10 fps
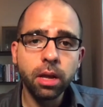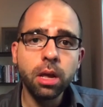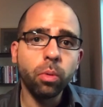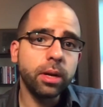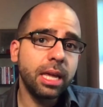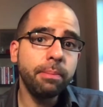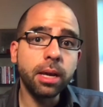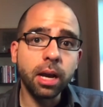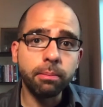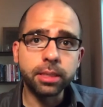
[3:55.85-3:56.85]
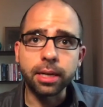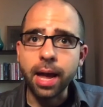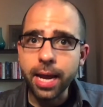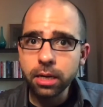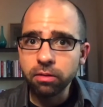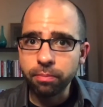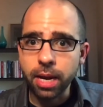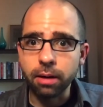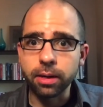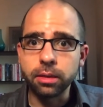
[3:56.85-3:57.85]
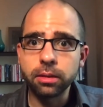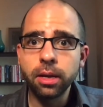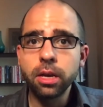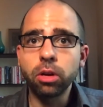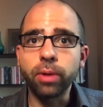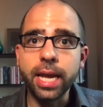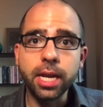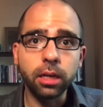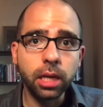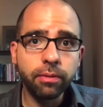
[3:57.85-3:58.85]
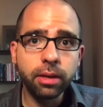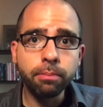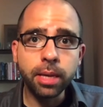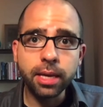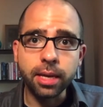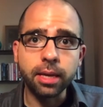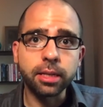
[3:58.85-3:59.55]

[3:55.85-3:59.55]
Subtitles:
when he becomes a kind of parent, creating a living being in his